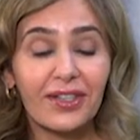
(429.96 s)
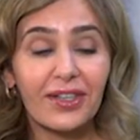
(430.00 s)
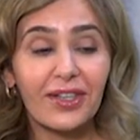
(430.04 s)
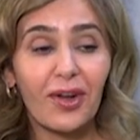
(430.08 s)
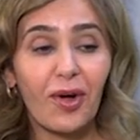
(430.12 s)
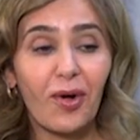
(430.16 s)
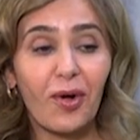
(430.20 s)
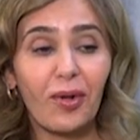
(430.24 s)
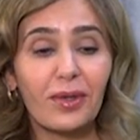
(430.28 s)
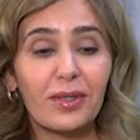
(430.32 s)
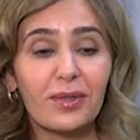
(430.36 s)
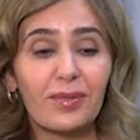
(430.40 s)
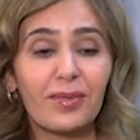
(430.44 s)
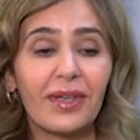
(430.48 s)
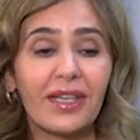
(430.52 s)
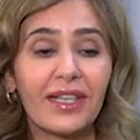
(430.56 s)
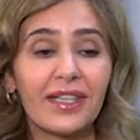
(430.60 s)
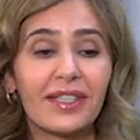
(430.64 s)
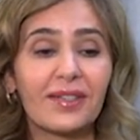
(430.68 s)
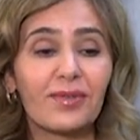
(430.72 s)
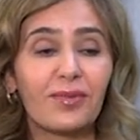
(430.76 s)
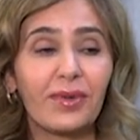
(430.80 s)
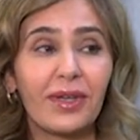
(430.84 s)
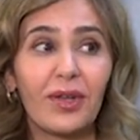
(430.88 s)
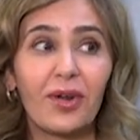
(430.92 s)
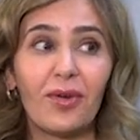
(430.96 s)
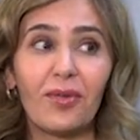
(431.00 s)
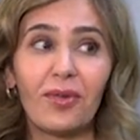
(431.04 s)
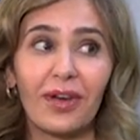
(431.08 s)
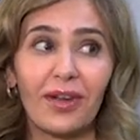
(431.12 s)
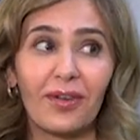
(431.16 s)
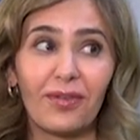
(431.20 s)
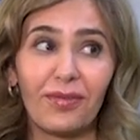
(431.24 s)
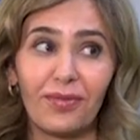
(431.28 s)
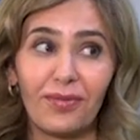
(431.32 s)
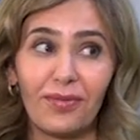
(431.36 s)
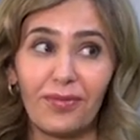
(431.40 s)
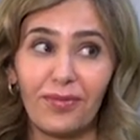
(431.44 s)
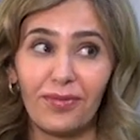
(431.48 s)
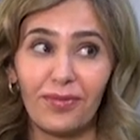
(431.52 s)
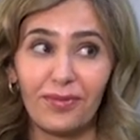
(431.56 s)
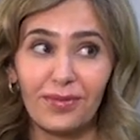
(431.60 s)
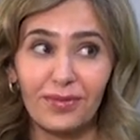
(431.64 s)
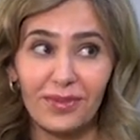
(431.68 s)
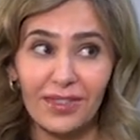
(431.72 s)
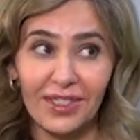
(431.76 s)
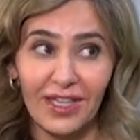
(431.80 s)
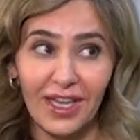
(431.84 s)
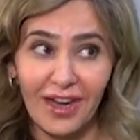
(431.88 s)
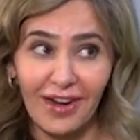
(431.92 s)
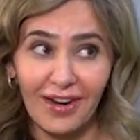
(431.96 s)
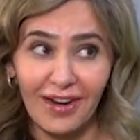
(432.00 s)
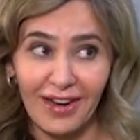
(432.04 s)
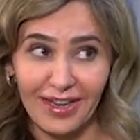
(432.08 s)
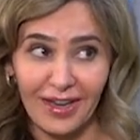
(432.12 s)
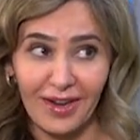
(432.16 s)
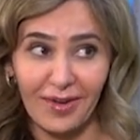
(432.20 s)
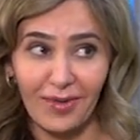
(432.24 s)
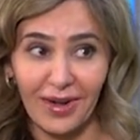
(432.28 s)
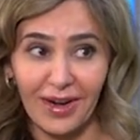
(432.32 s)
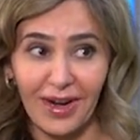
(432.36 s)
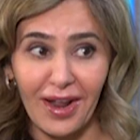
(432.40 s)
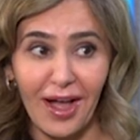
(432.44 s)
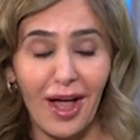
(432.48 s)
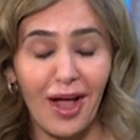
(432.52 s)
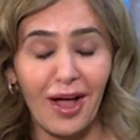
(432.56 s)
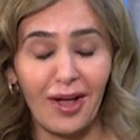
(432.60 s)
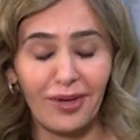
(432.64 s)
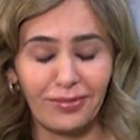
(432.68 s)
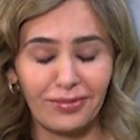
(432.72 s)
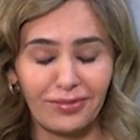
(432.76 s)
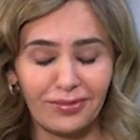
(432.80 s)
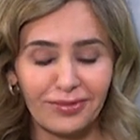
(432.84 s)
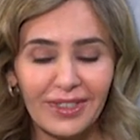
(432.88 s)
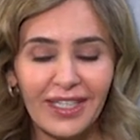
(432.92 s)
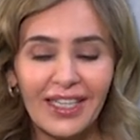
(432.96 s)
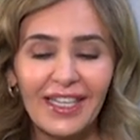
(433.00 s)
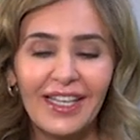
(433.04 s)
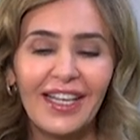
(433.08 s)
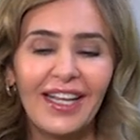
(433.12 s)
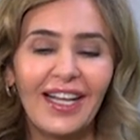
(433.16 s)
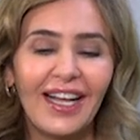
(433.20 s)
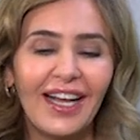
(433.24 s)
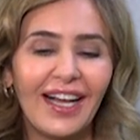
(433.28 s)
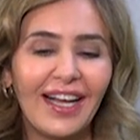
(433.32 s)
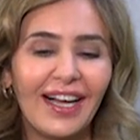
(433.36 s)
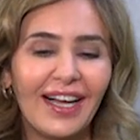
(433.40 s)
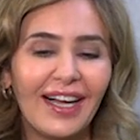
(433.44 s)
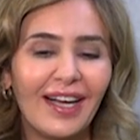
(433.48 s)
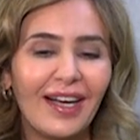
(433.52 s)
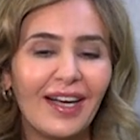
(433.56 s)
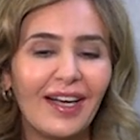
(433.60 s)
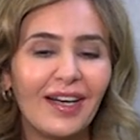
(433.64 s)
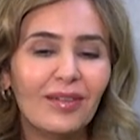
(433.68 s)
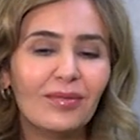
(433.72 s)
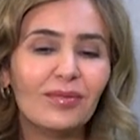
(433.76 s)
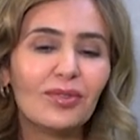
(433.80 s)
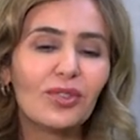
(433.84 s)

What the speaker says: it holes because we don't want to scare anyone off.